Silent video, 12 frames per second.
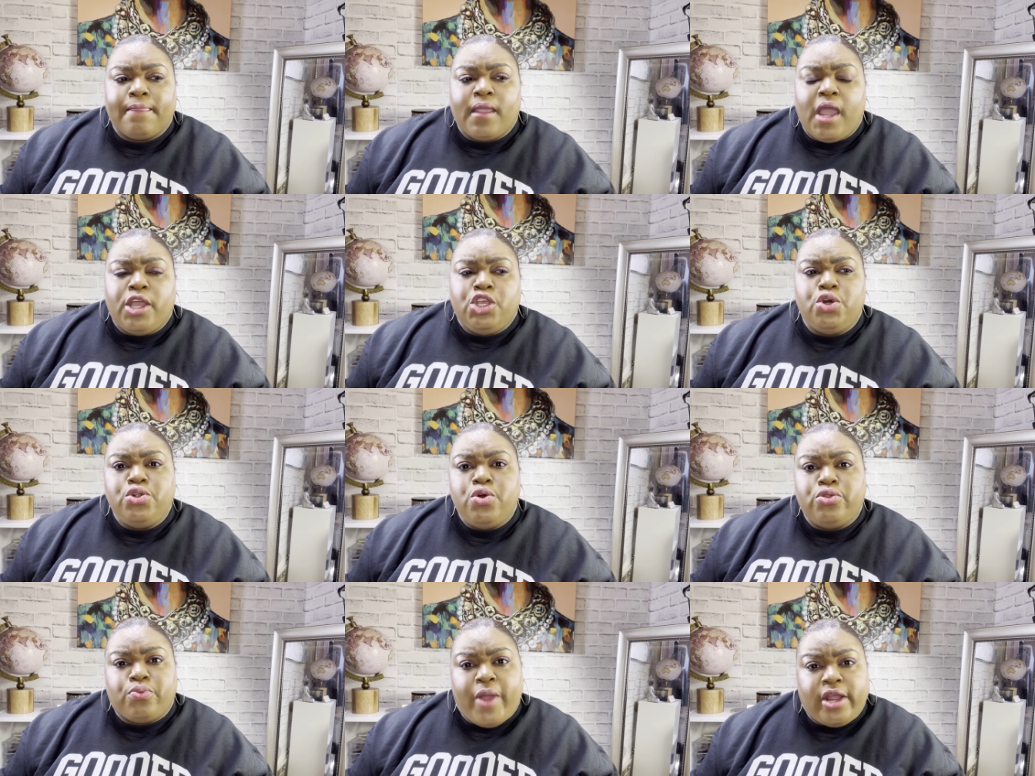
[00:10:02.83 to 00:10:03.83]
you knew
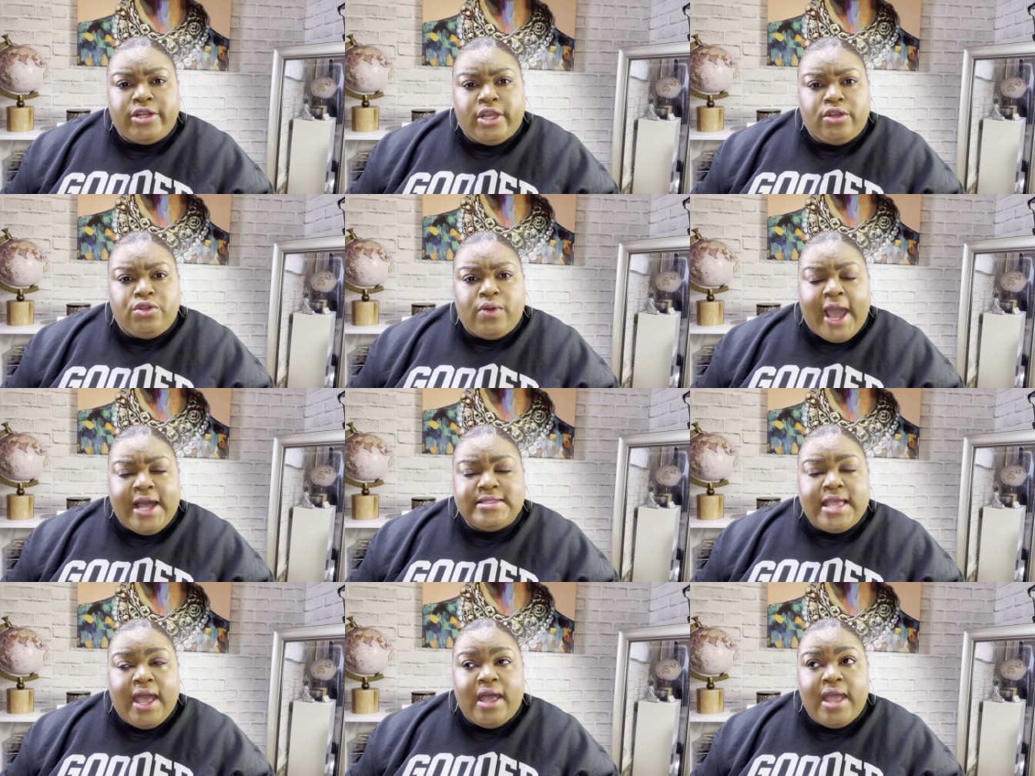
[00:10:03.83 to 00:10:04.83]
the record deal you guys
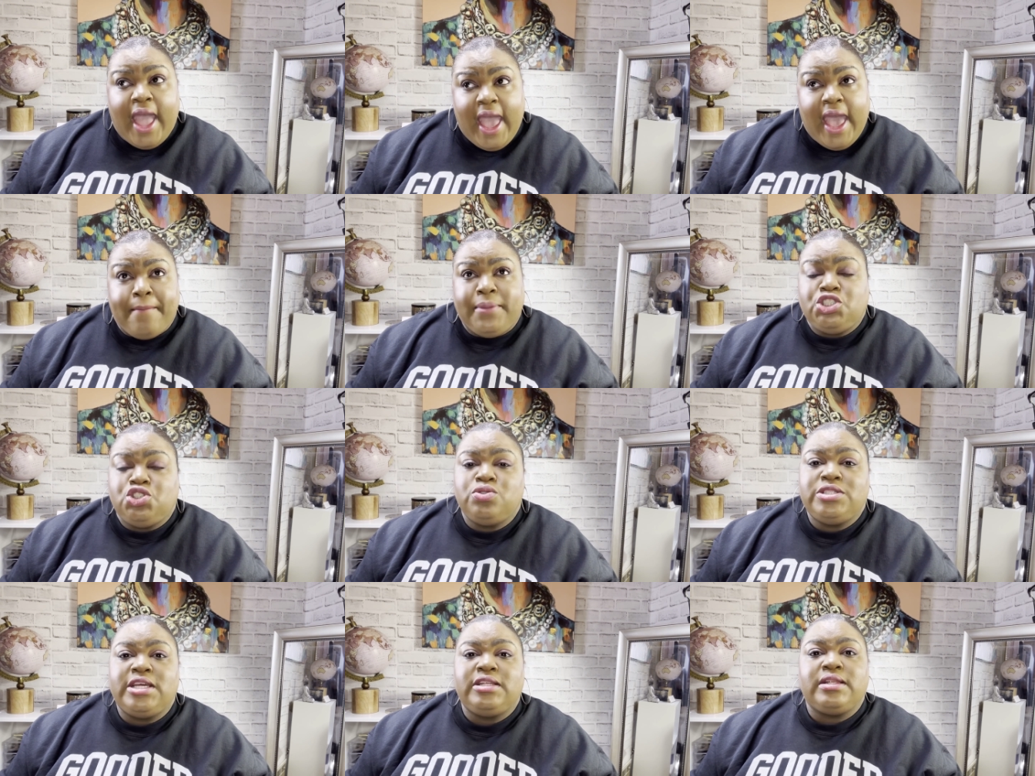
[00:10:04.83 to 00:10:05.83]
had, but you
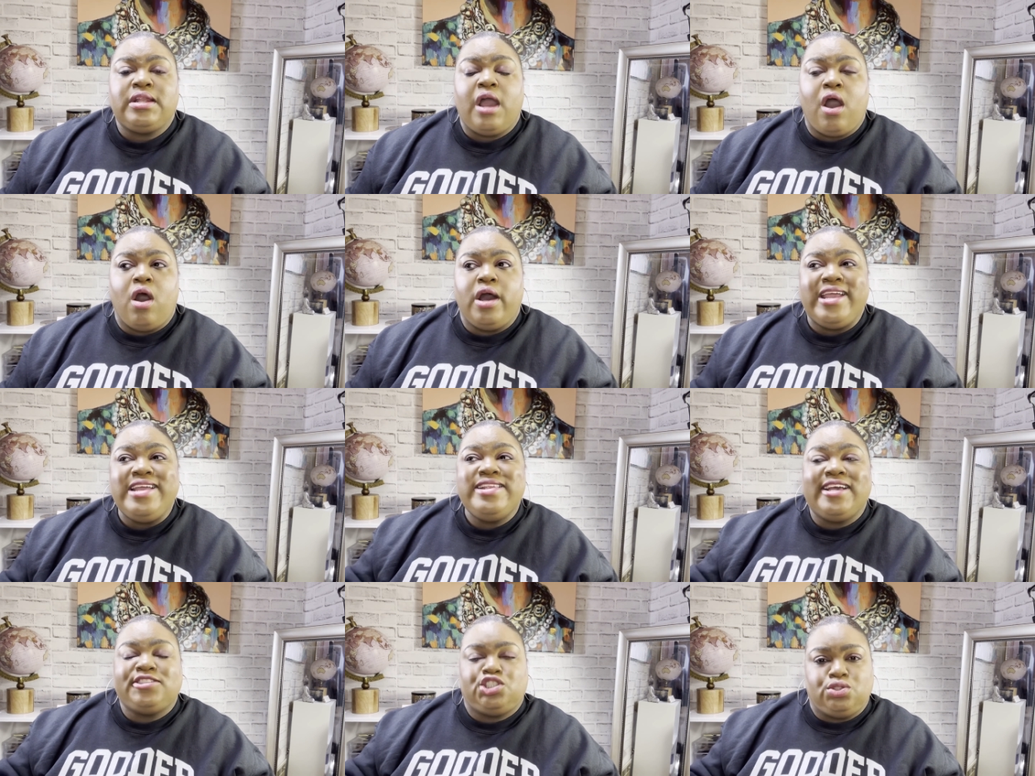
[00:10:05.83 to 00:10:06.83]
didn't
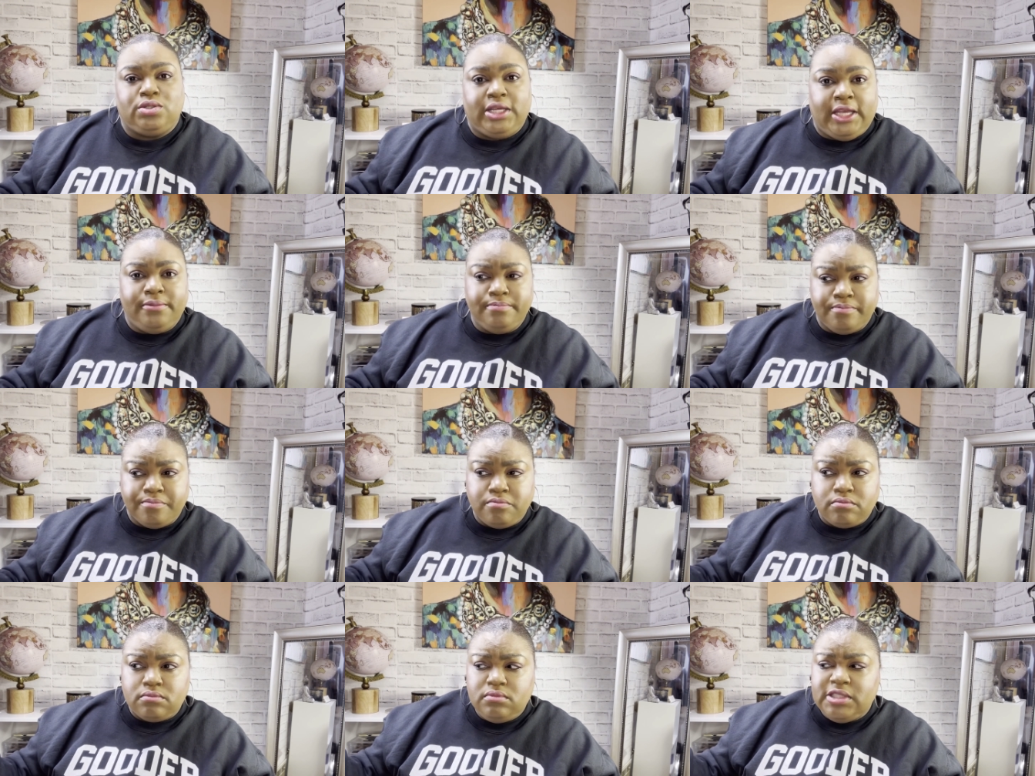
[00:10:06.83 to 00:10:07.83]
initially
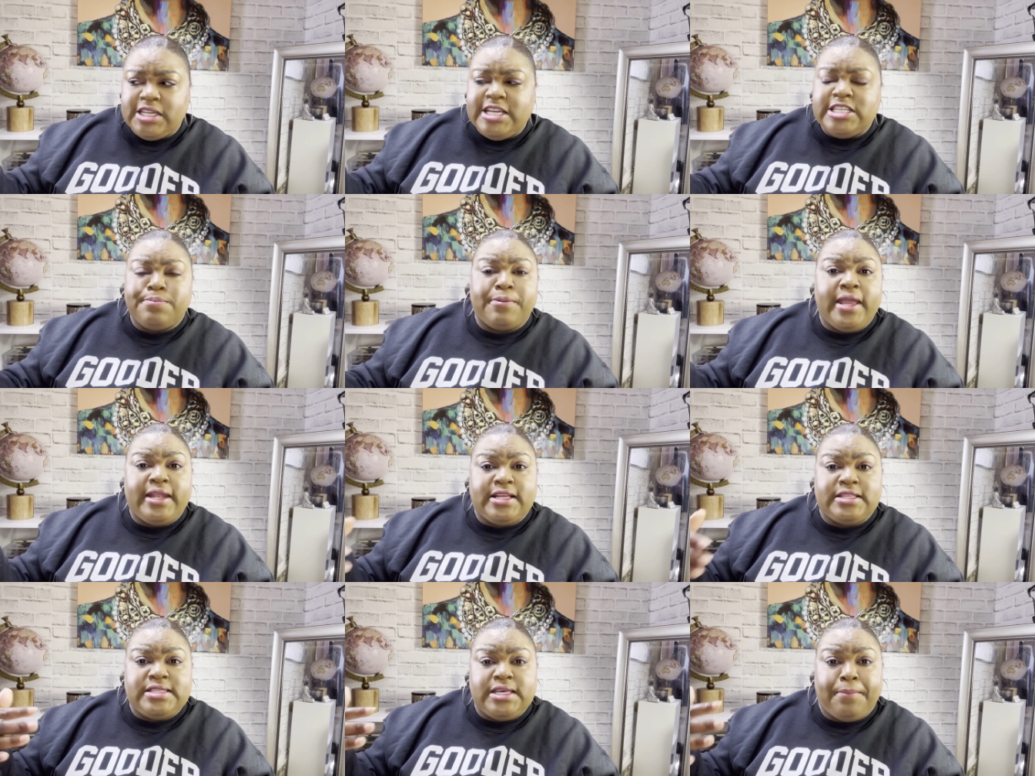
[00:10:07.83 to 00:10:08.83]
explain
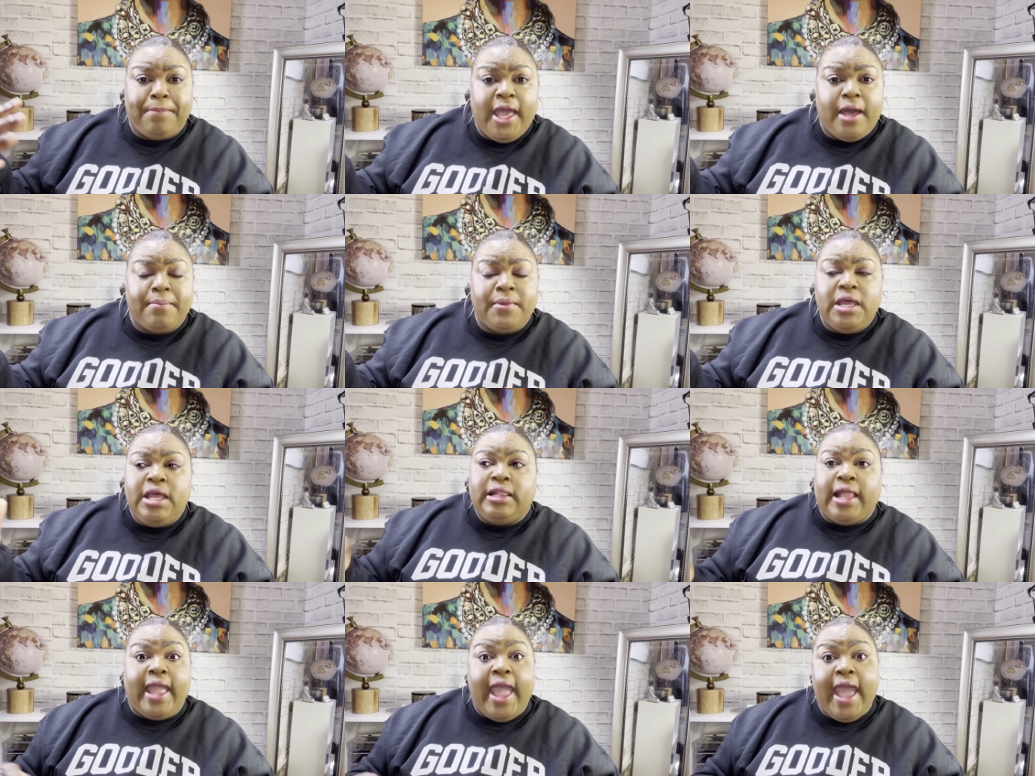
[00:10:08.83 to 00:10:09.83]
it to Pep.
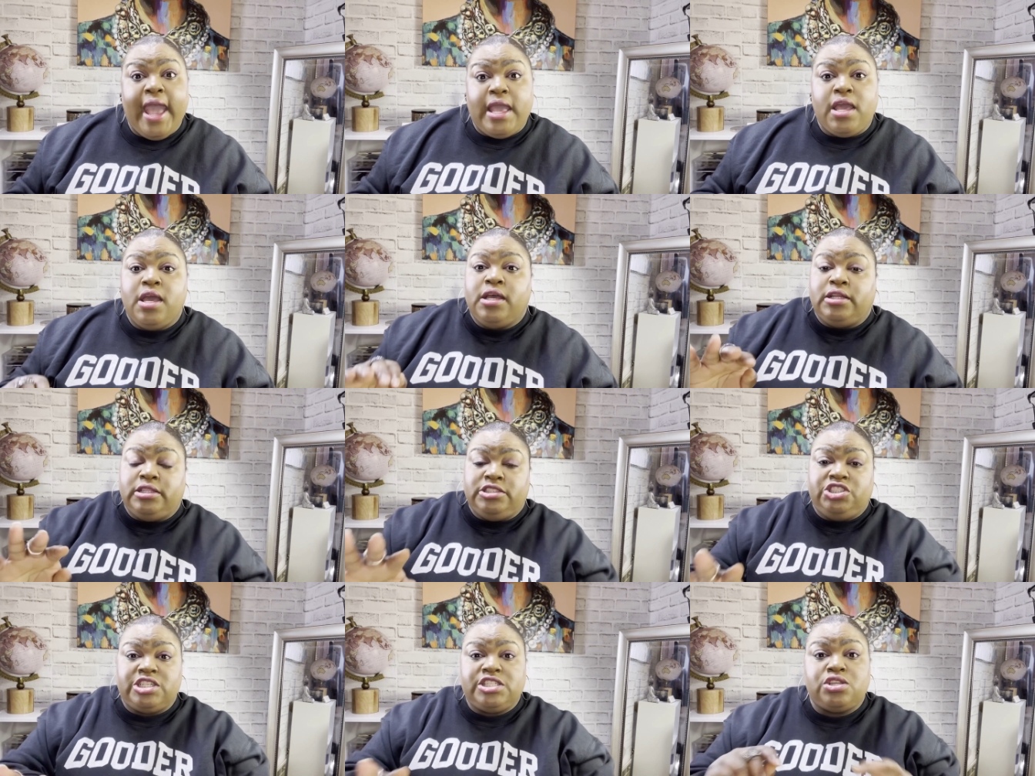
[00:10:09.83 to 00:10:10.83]
Like, hey,
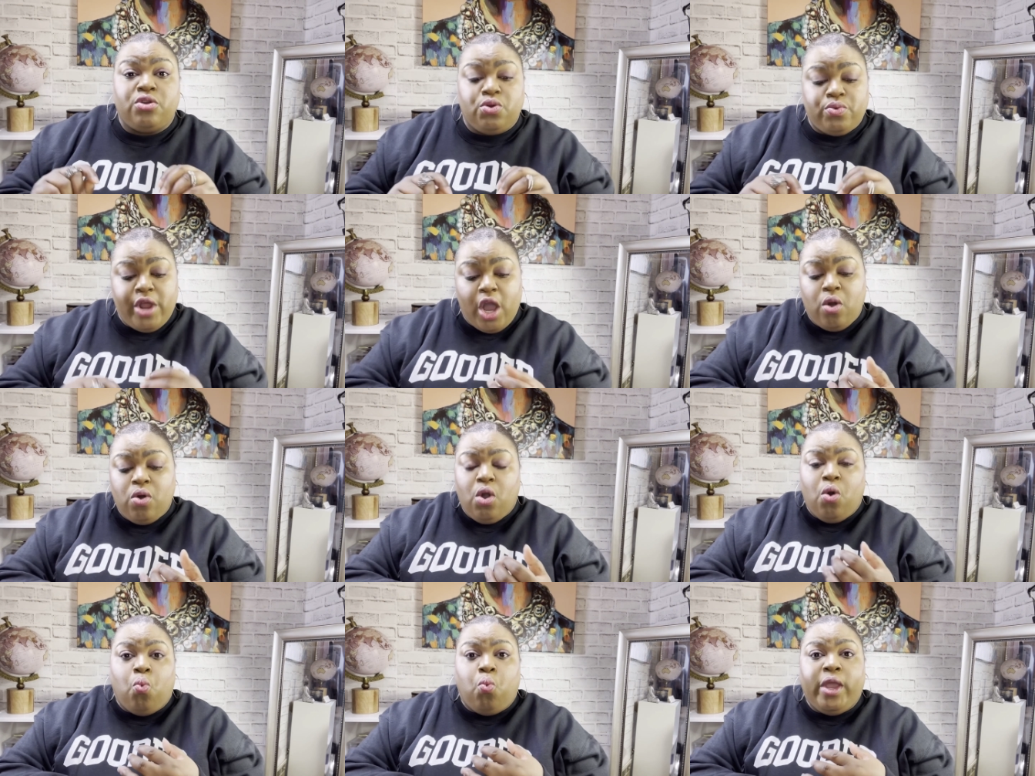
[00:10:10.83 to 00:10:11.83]
just so you know,
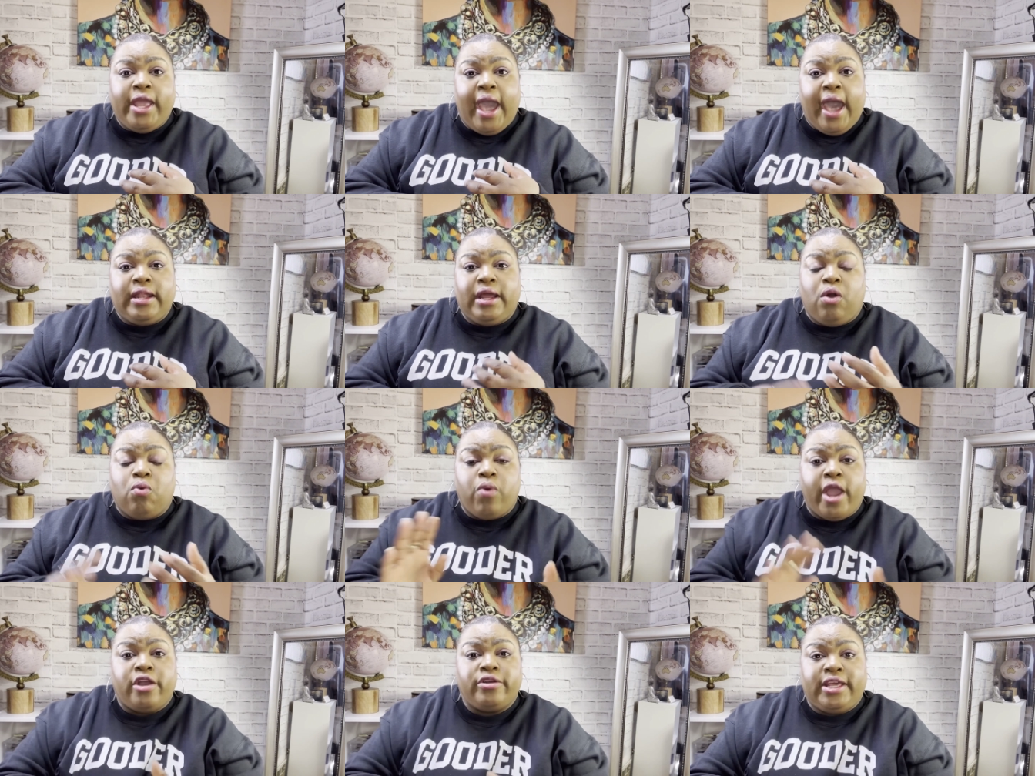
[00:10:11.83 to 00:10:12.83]
we got a
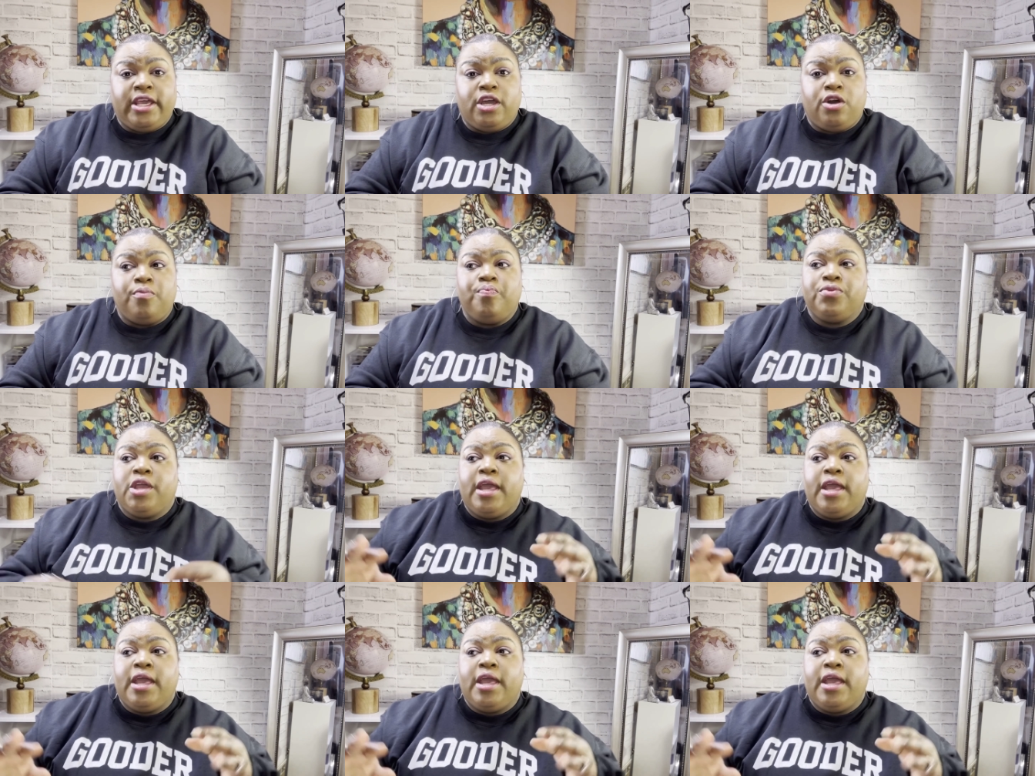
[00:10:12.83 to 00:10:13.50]
record deal.